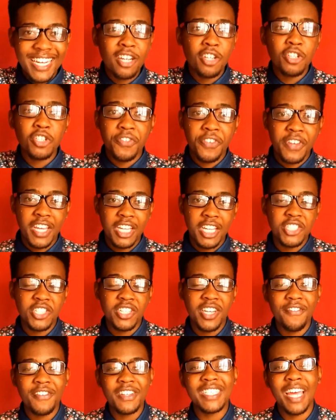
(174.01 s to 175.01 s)

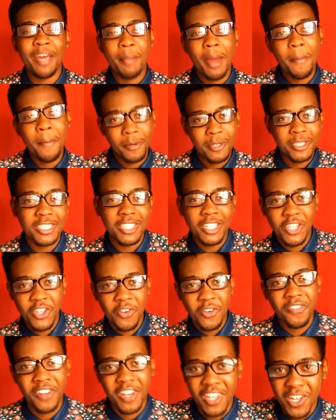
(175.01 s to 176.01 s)
notification every time I post a
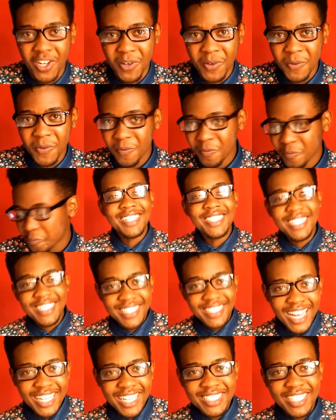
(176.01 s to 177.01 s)
new video.
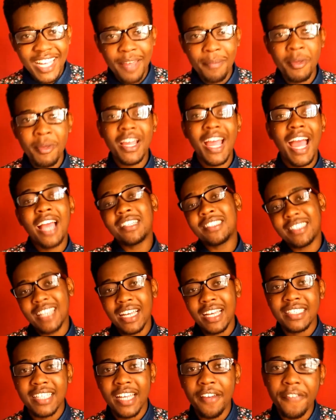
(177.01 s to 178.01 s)
Until next time, you guys,
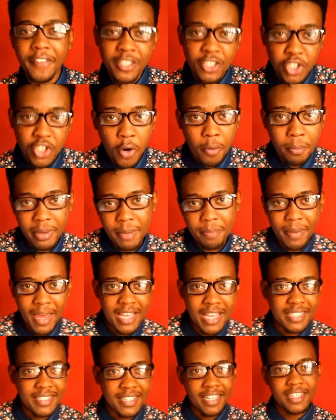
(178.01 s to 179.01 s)
stay safe and don't be
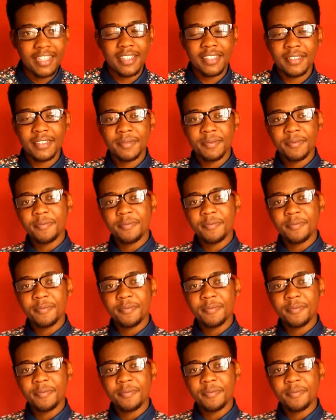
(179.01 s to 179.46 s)
basic.